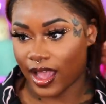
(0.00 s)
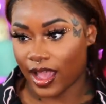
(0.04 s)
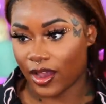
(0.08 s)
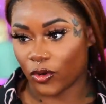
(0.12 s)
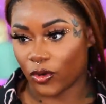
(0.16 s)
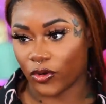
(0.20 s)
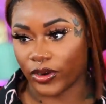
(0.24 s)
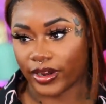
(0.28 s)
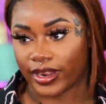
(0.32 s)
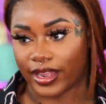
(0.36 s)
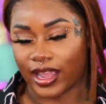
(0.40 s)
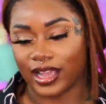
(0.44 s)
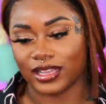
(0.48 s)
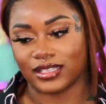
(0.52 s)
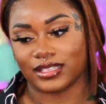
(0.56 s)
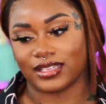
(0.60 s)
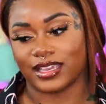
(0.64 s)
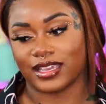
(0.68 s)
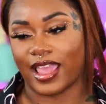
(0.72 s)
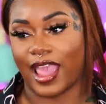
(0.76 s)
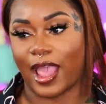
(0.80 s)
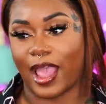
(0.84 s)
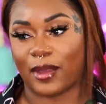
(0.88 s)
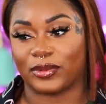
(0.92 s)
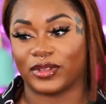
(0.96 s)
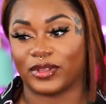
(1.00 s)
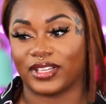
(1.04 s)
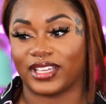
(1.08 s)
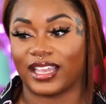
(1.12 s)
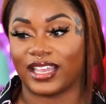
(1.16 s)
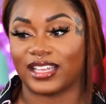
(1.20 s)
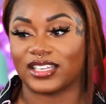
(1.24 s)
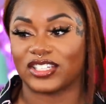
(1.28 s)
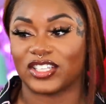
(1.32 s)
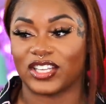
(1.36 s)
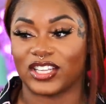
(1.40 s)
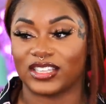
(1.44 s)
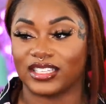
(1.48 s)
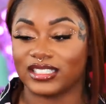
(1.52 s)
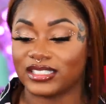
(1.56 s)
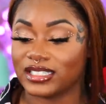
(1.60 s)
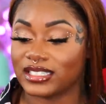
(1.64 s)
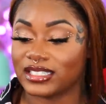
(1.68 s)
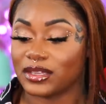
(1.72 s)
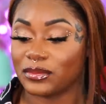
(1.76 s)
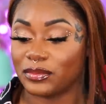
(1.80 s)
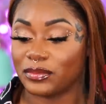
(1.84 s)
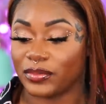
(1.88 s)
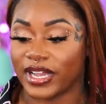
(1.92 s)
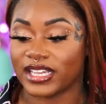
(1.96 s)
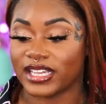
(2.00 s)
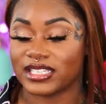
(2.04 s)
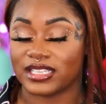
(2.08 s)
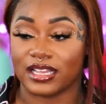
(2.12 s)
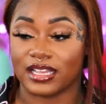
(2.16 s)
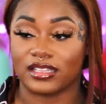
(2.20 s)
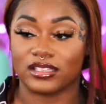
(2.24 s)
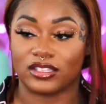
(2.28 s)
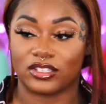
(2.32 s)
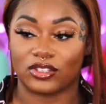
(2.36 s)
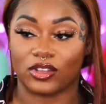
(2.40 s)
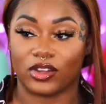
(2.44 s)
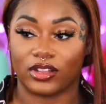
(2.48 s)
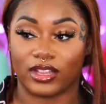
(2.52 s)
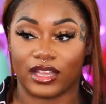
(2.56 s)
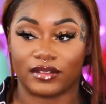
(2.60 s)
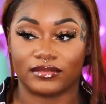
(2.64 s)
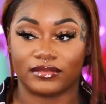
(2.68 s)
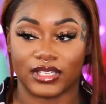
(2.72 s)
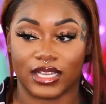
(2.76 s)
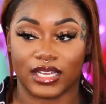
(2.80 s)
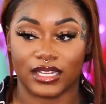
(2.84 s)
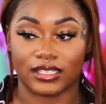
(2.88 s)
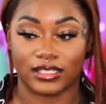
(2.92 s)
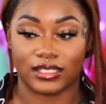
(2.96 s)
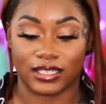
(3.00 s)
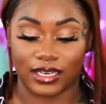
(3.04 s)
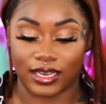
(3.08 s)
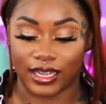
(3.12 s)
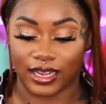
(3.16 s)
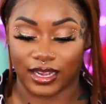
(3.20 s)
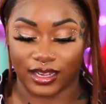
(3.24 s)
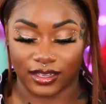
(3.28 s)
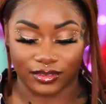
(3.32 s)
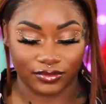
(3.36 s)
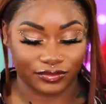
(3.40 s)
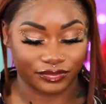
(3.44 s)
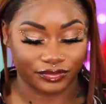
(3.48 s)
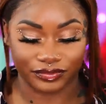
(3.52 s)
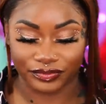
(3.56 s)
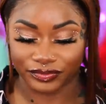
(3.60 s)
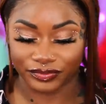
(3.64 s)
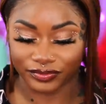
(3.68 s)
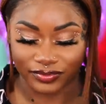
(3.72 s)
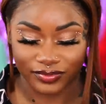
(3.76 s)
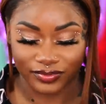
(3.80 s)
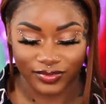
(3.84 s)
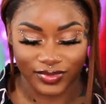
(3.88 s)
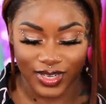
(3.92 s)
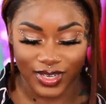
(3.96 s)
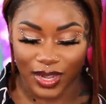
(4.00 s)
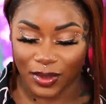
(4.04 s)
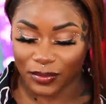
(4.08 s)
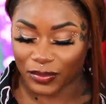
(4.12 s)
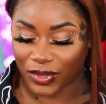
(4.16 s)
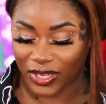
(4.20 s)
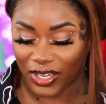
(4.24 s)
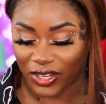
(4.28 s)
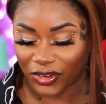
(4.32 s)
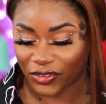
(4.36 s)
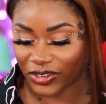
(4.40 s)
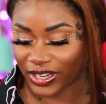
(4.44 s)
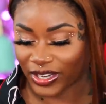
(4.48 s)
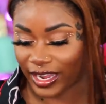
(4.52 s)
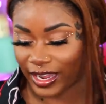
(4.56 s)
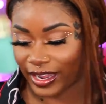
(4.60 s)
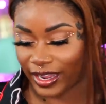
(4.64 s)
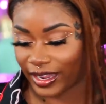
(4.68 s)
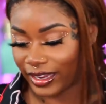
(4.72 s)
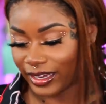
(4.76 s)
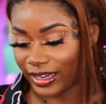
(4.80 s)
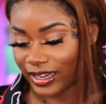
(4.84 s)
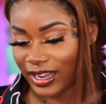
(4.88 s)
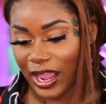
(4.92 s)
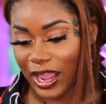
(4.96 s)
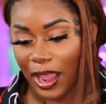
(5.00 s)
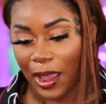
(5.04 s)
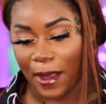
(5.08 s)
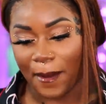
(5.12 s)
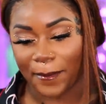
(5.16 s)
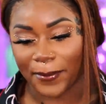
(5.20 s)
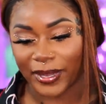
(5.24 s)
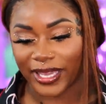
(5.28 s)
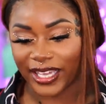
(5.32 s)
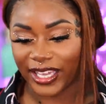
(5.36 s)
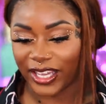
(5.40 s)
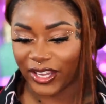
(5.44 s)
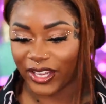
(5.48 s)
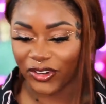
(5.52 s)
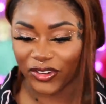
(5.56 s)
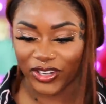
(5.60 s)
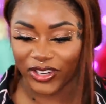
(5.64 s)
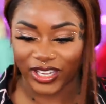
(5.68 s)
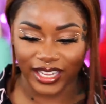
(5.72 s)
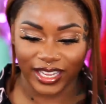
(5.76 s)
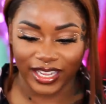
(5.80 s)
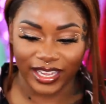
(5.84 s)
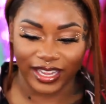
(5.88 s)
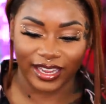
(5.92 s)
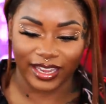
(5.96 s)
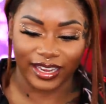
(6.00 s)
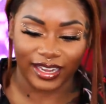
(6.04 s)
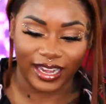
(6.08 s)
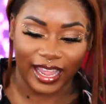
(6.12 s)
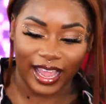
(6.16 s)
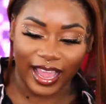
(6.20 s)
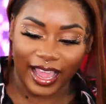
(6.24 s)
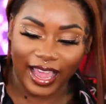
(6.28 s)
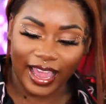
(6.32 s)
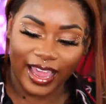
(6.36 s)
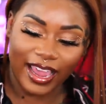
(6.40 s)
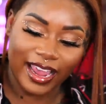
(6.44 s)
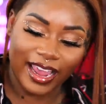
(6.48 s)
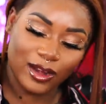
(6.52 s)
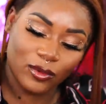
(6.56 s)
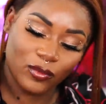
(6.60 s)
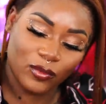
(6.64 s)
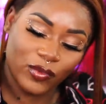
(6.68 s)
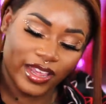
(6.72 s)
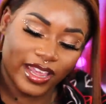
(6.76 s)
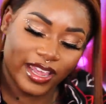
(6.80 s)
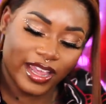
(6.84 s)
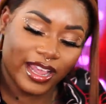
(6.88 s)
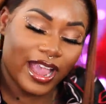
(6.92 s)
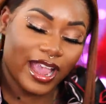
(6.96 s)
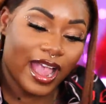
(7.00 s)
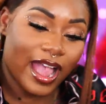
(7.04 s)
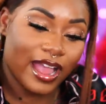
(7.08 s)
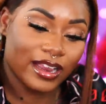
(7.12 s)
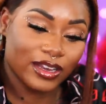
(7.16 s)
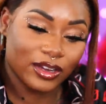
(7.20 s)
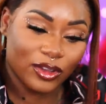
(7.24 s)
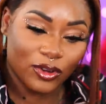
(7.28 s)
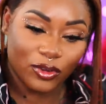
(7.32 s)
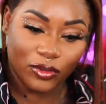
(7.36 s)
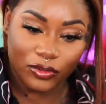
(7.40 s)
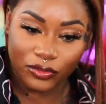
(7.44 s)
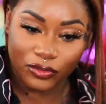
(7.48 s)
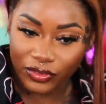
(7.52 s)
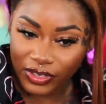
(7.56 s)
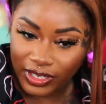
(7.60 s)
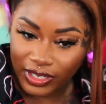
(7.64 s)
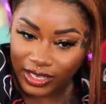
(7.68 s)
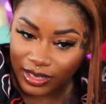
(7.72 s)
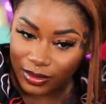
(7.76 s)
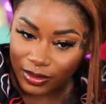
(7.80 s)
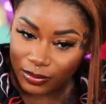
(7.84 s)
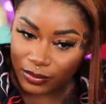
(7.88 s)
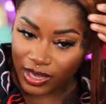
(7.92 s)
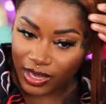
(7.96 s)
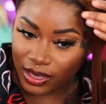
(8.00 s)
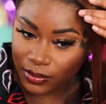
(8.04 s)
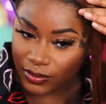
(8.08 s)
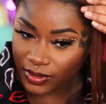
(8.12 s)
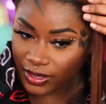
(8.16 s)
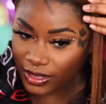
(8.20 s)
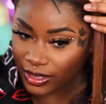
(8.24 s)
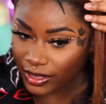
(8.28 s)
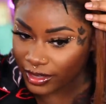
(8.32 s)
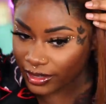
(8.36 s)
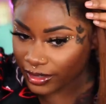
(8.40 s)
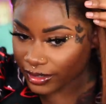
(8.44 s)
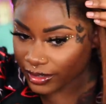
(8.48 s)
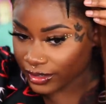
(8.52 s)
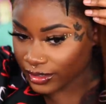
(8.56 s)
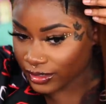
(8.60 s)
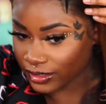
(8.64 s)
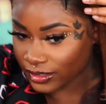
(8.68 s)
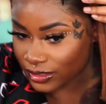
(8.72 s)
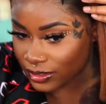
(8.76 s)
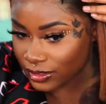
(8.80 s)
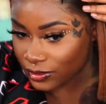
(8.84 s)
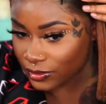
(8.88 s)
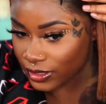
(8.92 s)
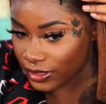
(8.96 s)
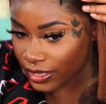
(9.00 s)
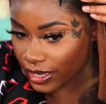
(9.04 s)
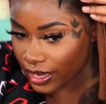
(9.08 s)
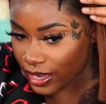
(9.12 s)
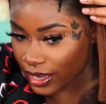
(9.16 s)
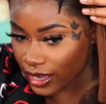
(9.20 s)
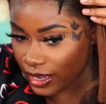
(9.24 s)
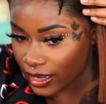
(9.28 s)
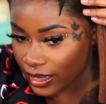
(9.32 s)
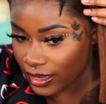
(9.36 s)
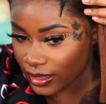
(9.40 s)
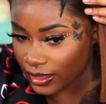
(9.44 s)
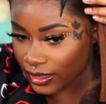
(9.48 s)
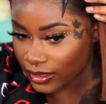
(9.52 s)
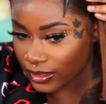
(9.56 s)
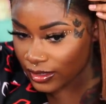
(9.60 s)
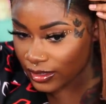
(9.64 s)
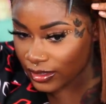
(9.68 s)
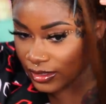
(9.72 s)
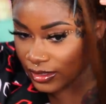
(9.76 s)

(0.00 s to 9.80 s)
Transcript: or I said application. This is the best install I've done to date. Period. Period. And we ain't got no freaking baby hairs, okay?